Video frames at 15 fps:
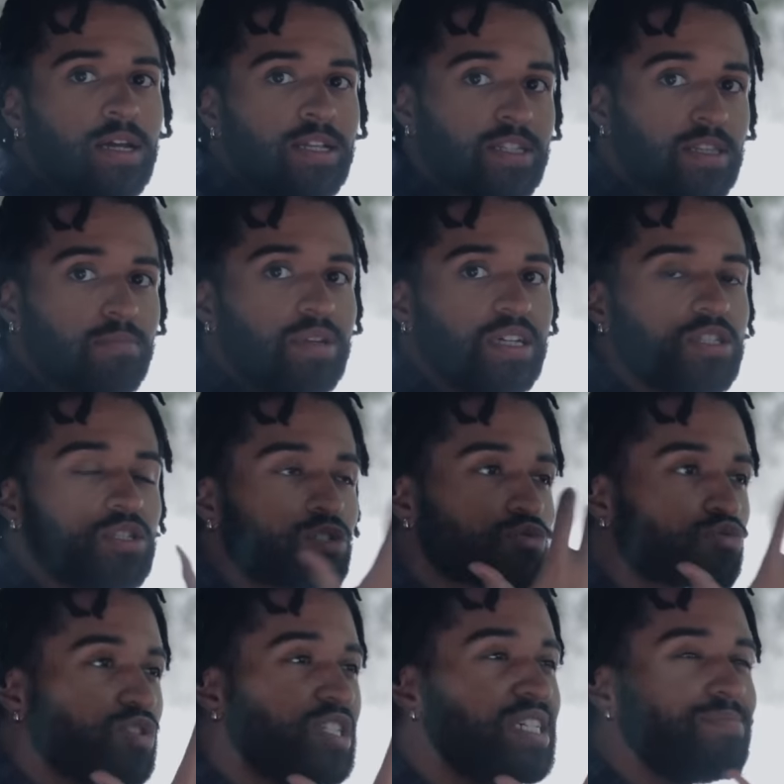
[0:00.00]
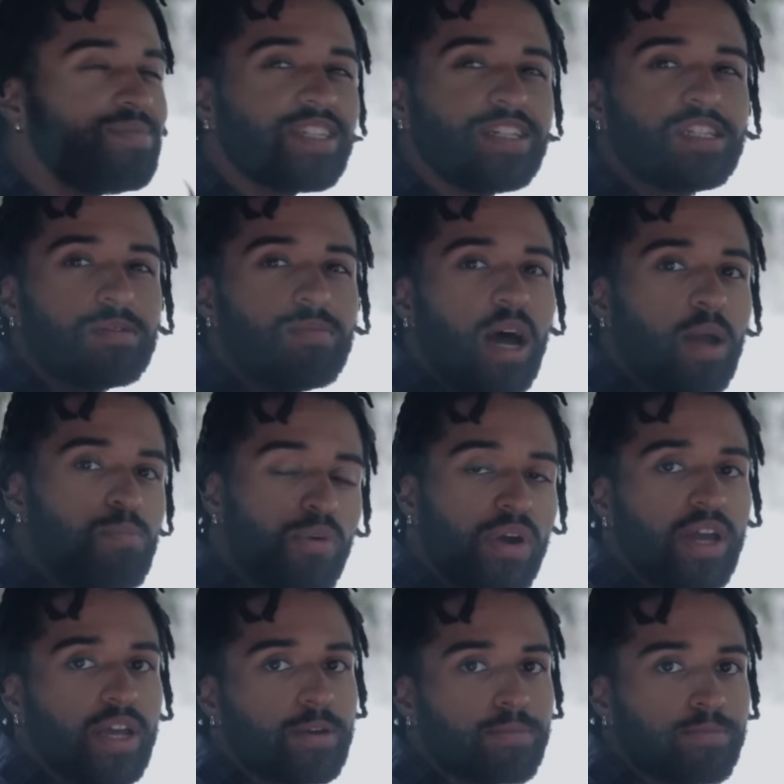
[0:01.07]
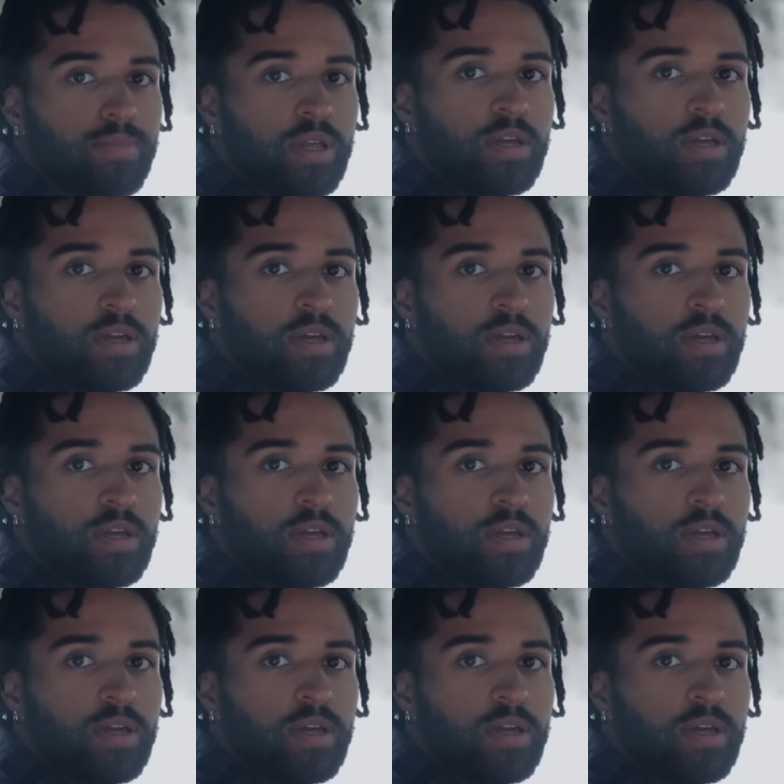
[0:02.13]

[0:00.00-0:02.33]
to the Mist screams into my brain.